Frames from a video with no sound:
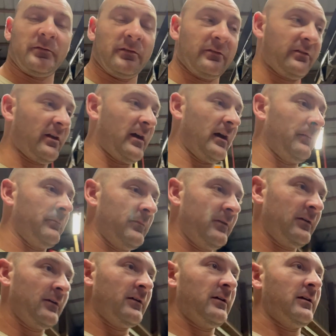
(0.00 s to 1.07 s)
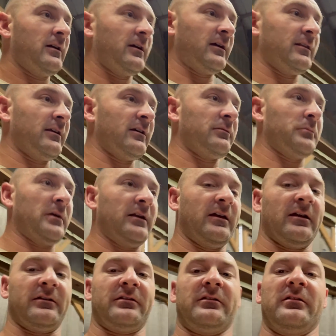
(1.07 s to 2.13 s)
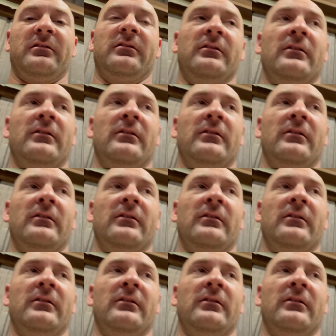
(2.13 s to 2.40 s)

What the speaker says: in the shop, and that's my next